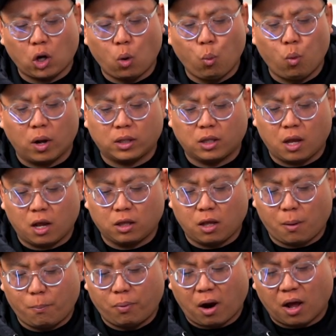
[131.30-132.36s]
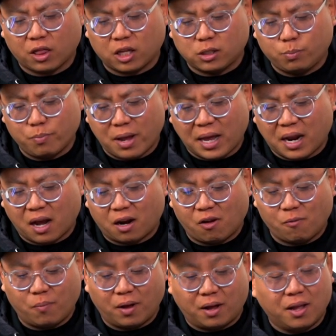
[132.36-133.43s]
what the broth is made out
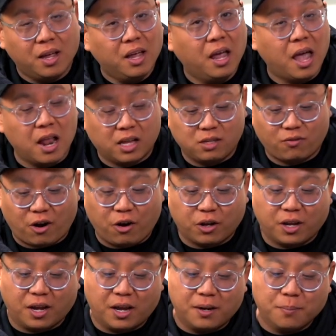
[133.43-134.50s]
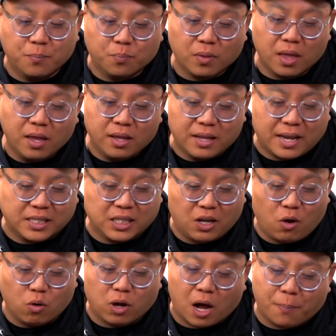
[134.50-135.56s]
of, but it looks very good. Nice
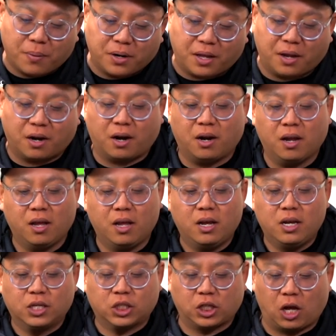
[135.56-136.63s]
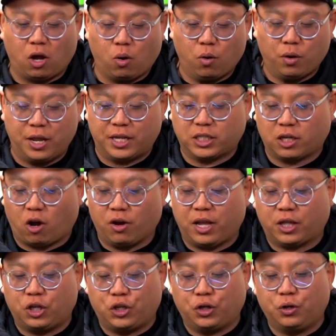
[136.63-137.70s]
little cup in here. So all you
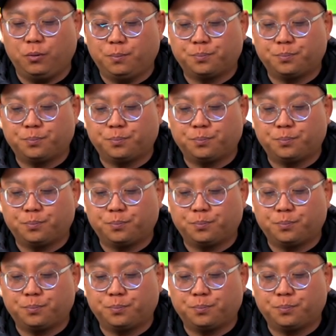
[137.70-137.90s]
have to do